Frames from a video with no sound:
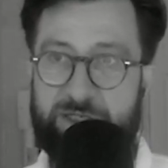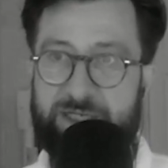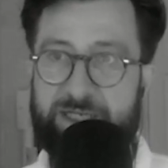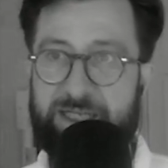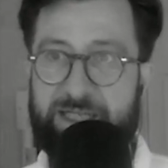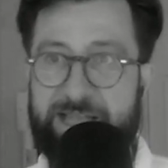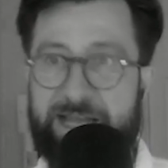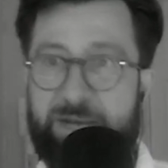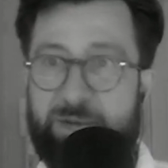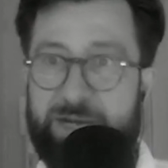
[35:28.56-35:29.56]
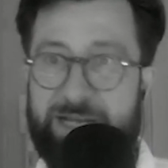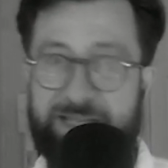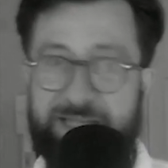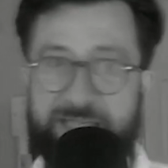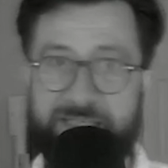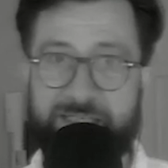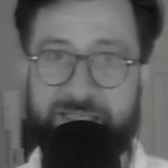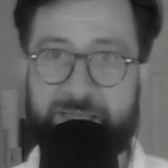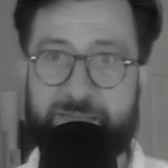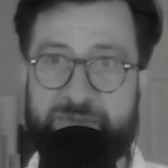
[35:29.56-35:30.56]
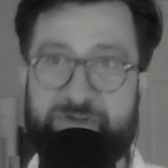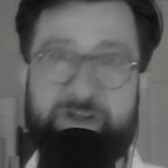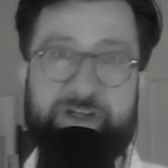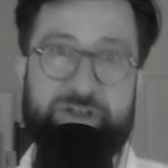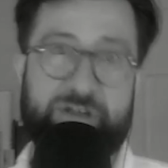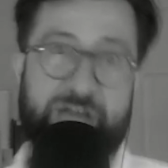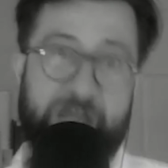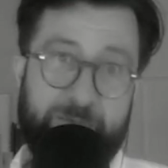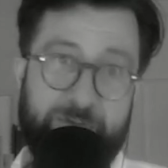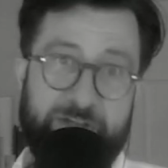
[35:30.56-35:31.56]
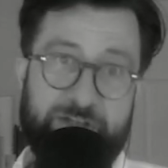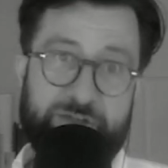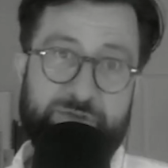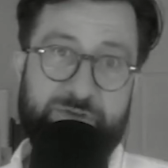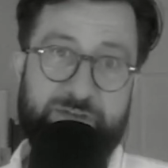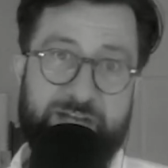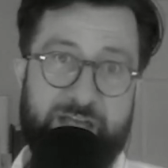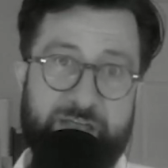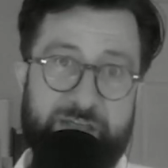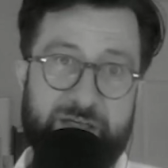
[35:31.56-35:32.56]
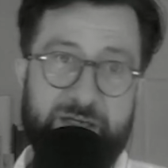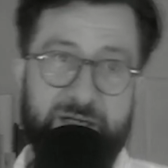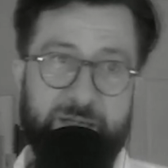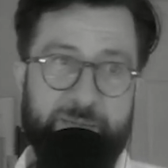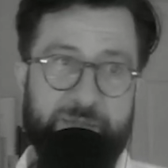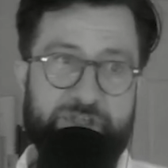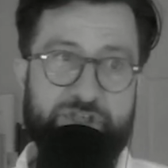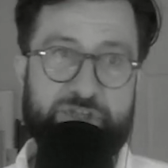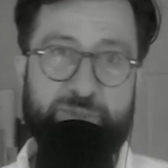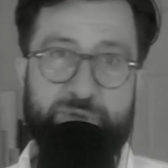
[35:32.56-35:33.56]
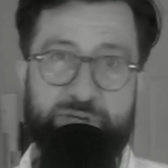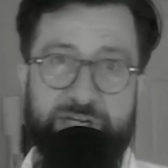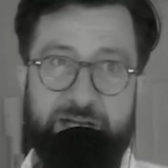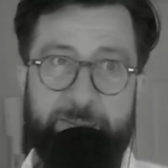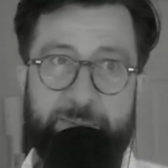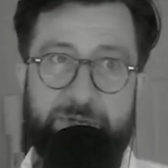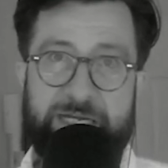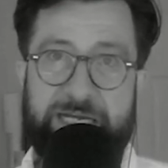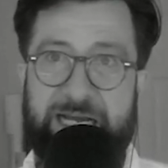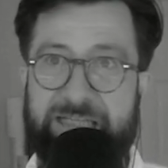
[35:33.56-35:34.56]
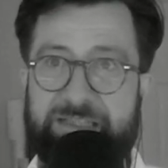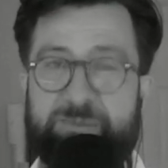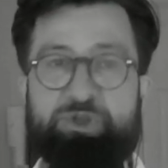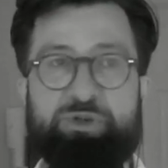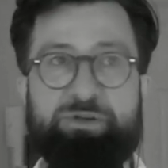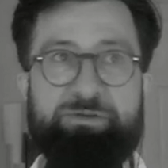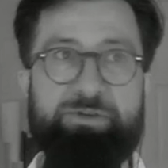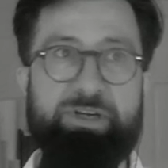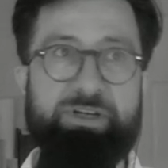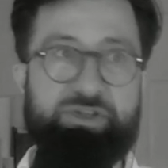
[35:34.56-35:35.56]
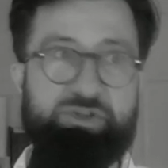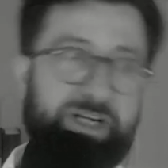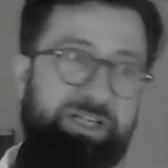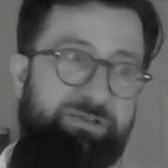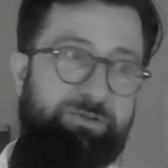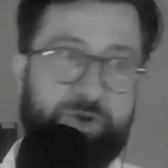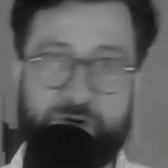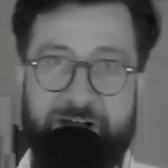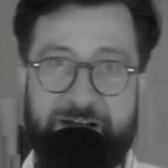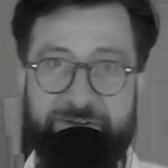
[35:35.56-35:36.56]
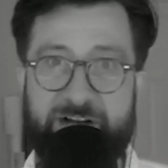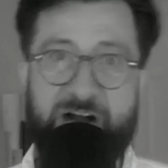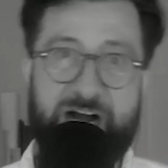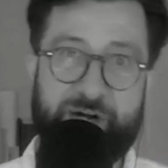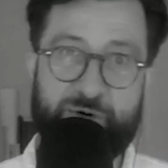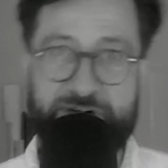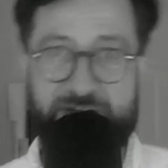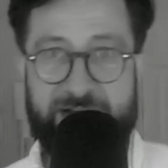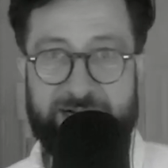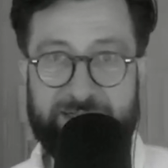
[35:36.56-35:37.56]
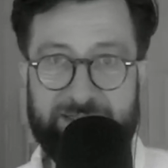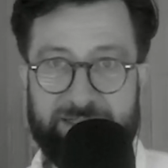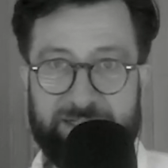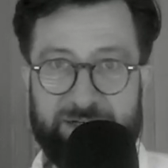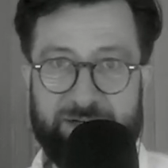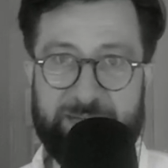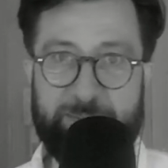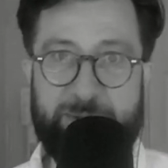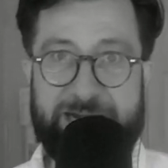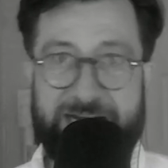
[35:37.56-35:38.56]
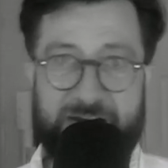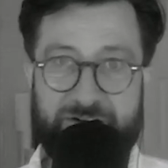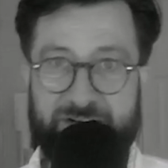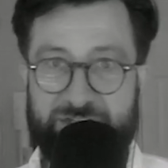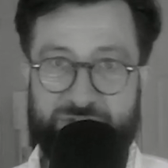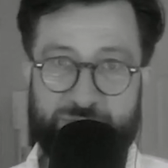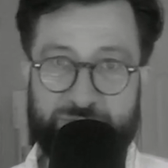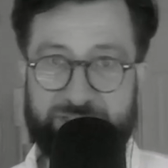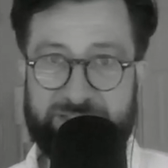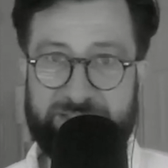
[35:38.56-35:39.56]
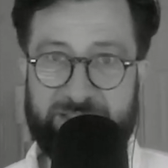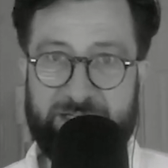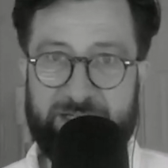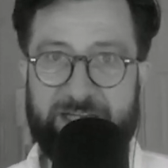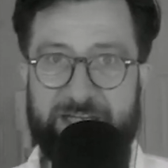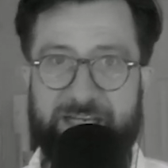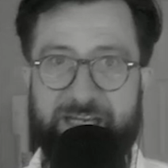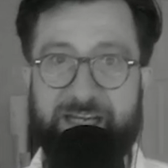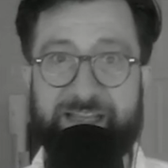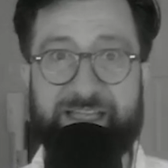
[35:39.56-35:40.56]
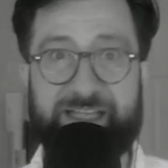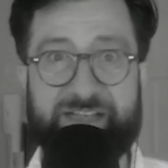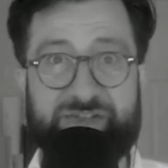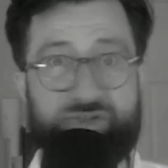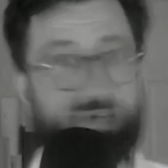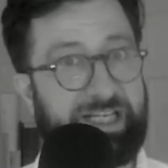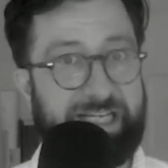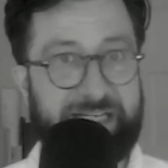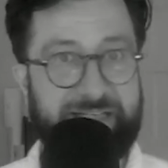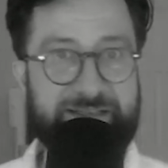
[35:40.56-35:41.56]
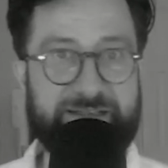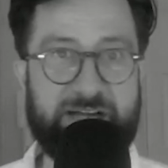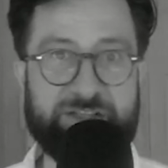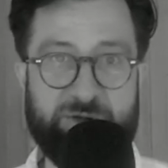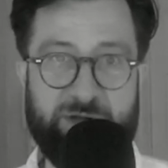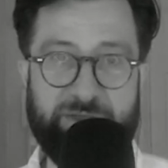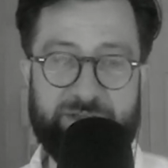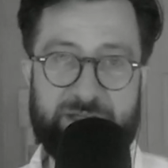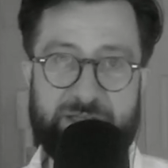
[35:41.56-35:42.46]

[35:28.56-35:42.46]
in that way, I think it can be very helpful and useful and healthy. But just putting it up as some sort of strange photographic hot or not, like binary choice, I think is tricky and not so healthy.